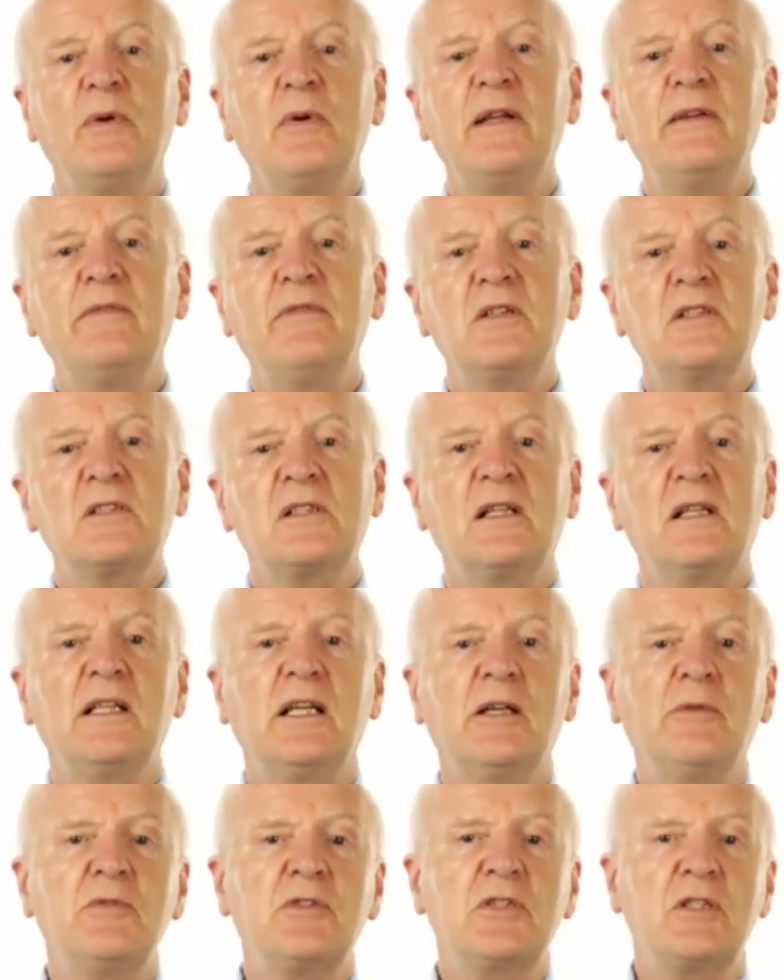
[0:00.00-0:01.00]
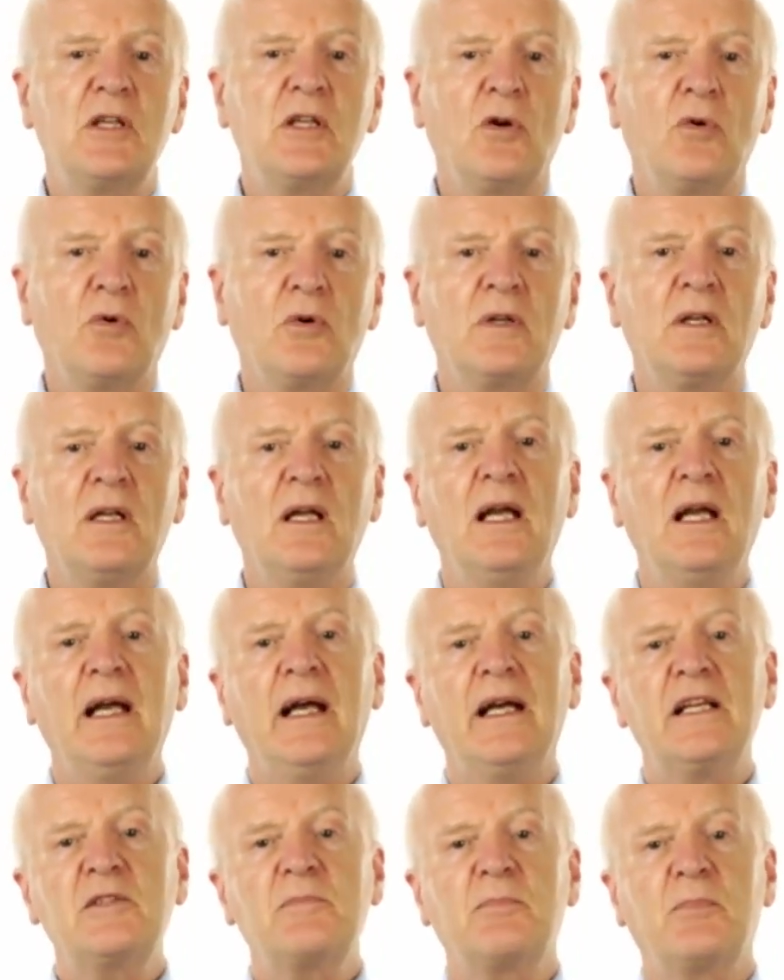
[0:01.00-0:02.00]
Previously it was known
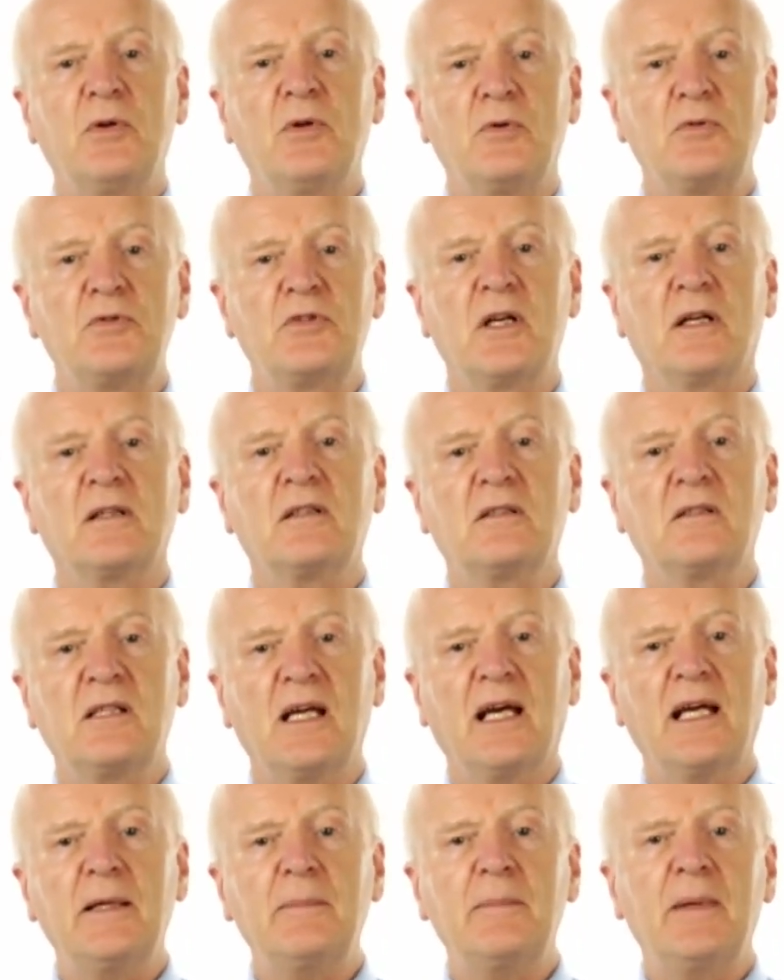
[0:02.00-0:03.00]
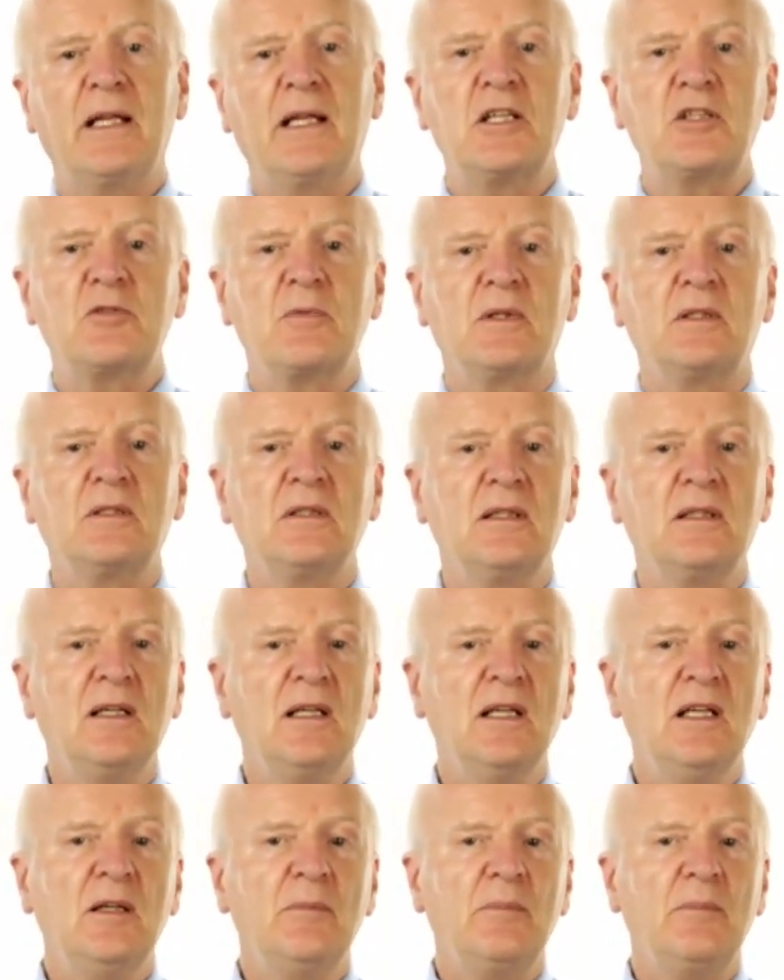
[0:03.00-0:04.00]
as project time management,
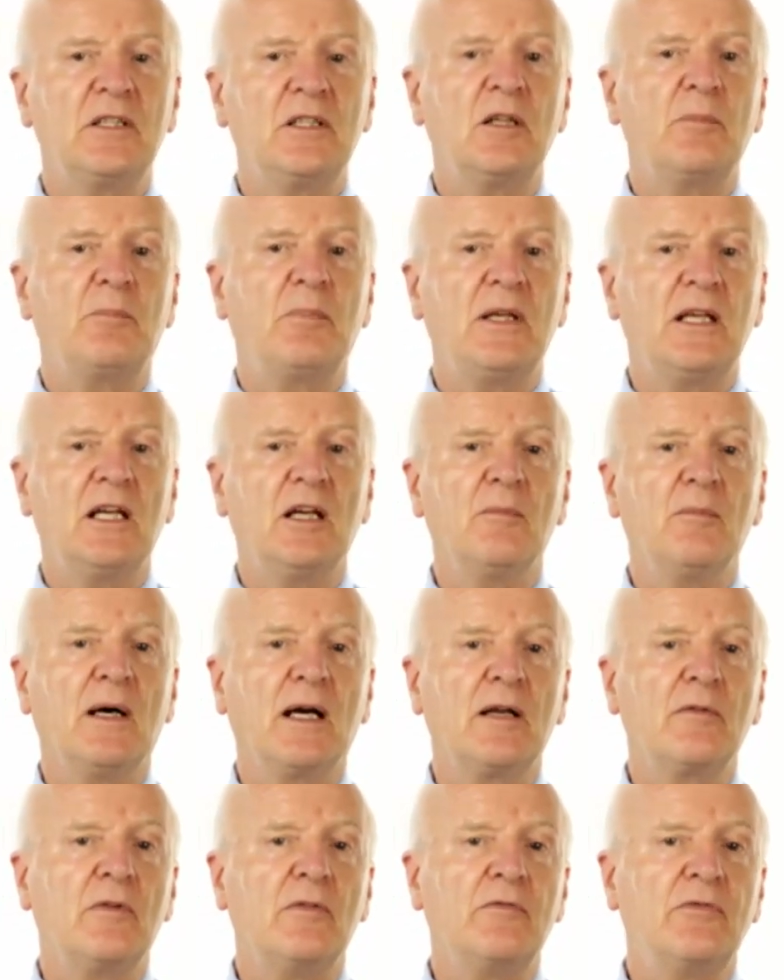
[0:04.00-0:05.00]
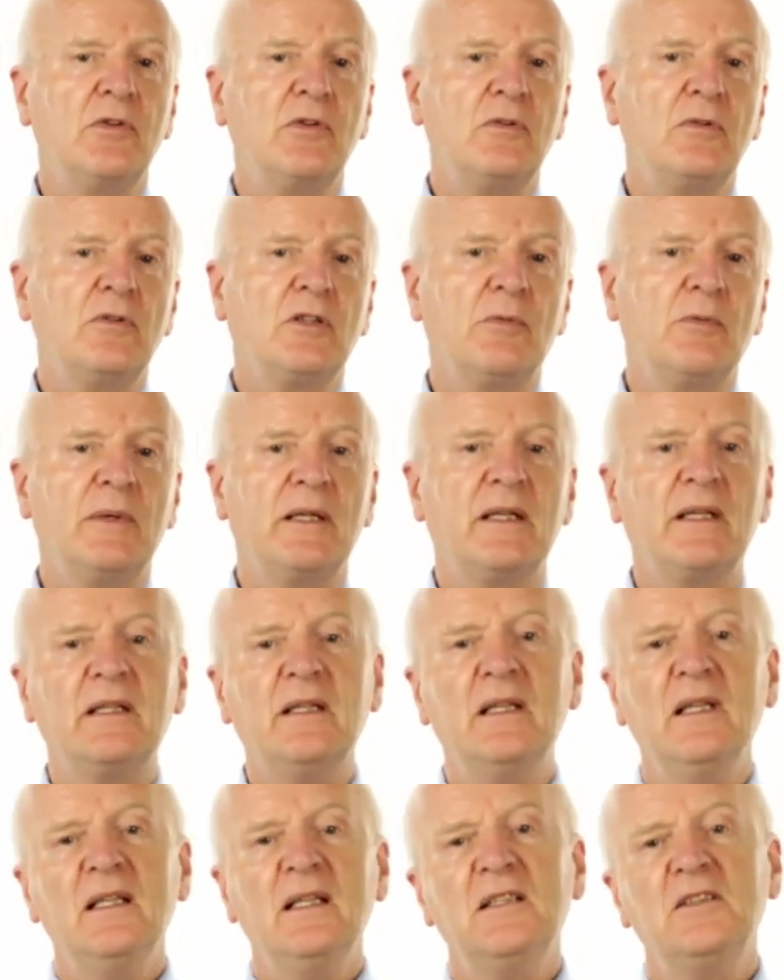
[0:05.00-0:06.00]
but the PMI review
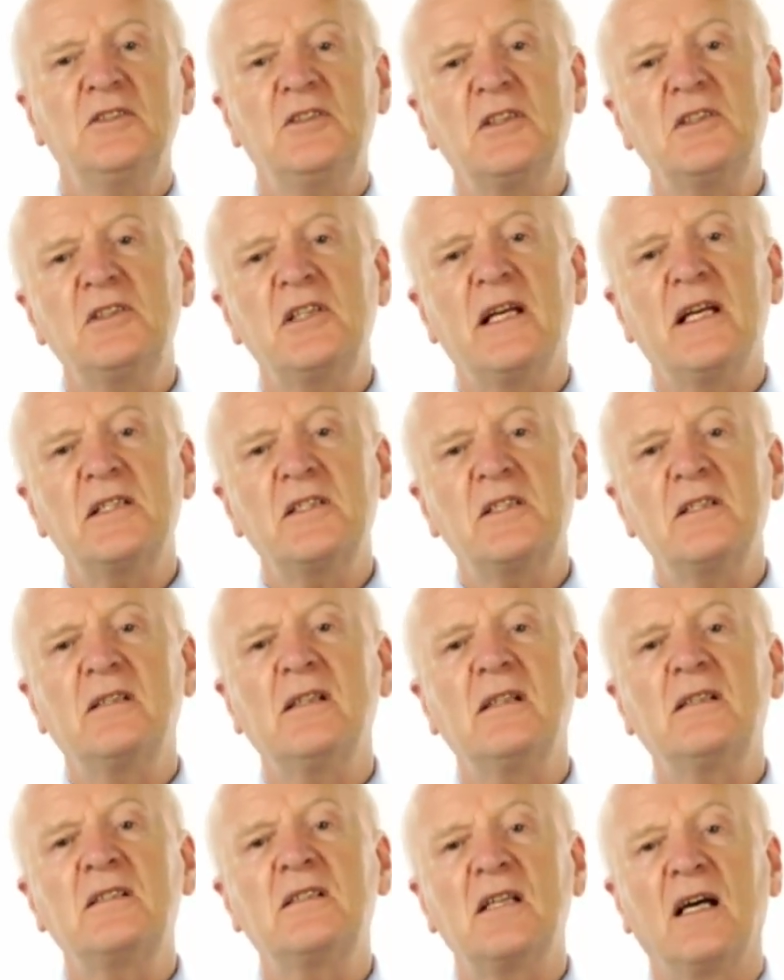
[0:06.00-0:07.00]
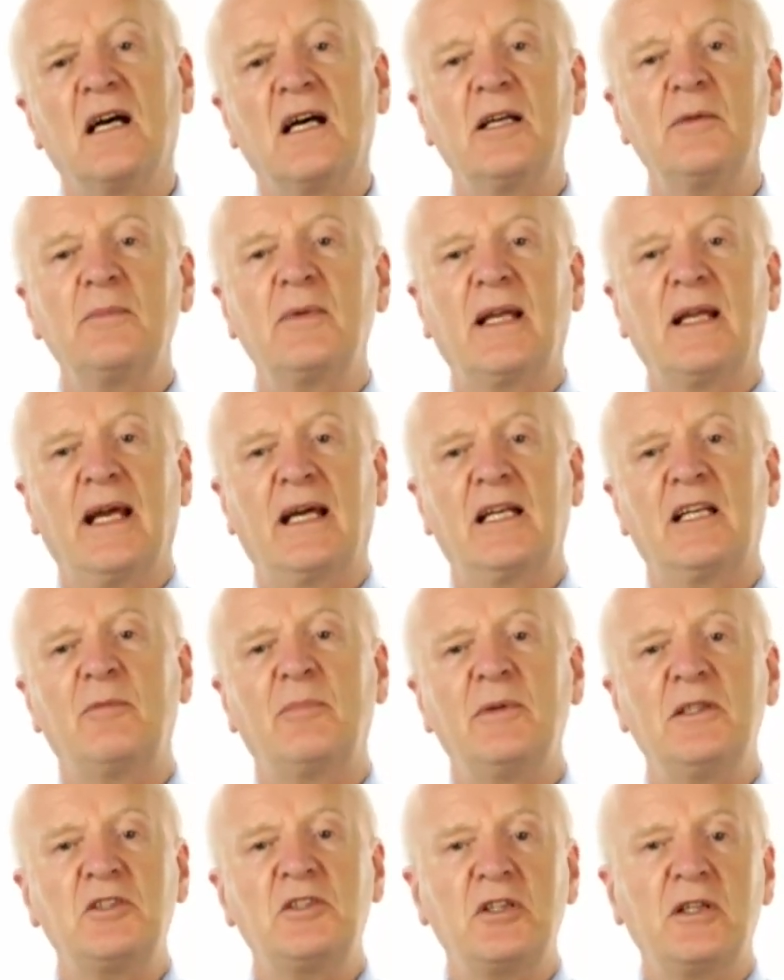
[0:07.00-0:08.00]
committee suggested that time
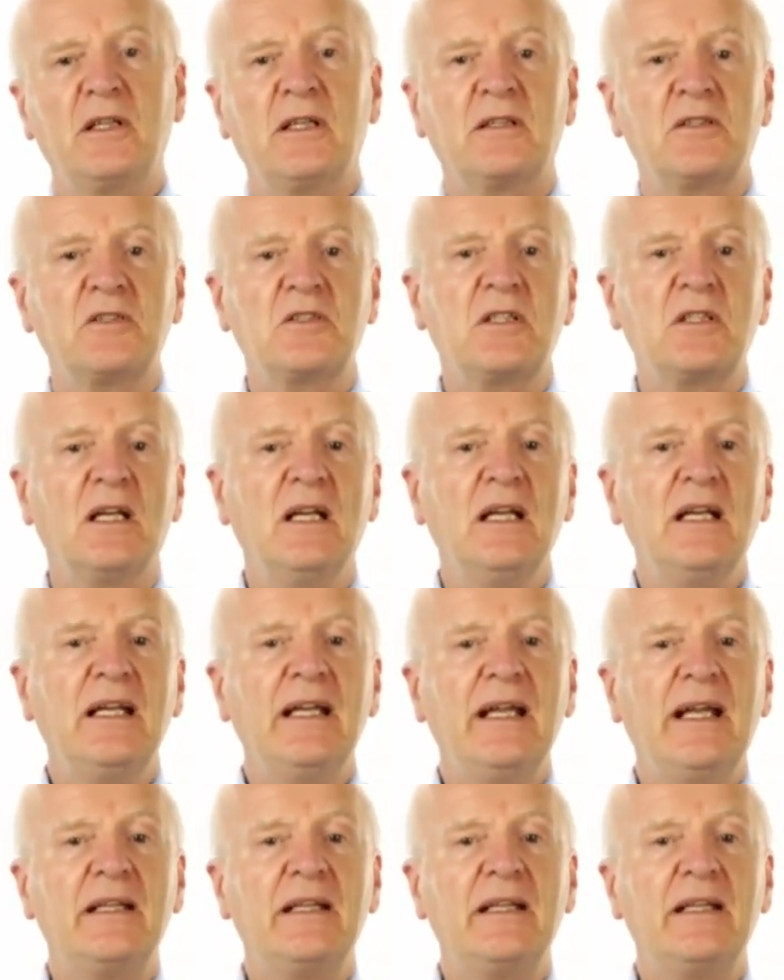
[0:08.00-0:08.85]
can't be changed.